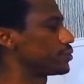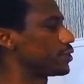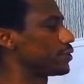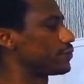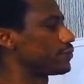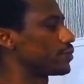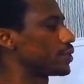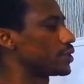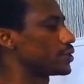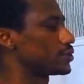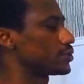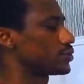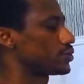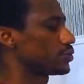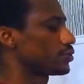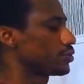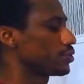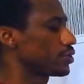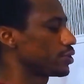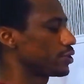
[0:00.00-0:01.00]
You have 1,
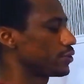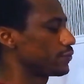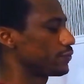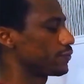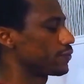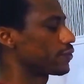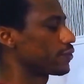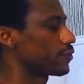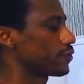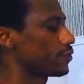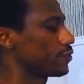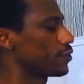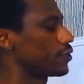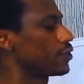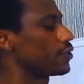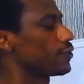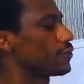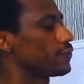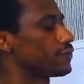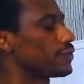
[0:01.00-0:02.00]
2, 3, 4,
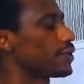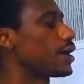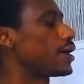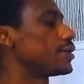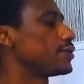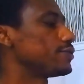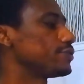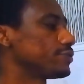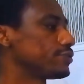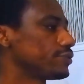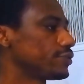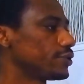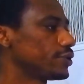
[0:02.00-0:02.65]
5.